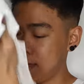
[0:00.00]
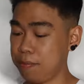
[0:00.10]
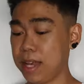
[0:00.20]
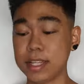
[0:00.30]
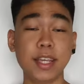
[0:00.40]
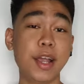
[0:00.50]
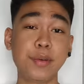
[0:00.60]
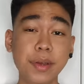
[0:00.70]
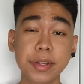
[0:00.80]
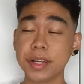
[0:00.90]
because
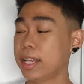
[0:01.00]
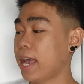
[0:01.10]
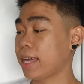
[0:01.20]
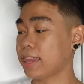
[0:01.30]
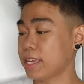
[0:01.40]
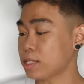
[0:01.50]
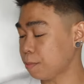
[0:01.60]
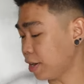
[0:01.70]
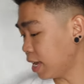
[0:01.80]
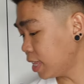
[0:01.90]
I really really like this
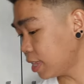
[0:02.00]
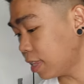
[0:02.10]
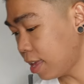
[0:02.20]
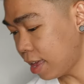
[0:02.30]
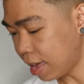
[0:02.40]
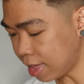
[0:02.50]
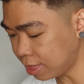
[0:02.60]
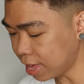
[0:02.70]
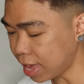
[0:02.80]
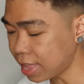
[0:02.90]
print.
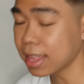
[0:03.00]
And then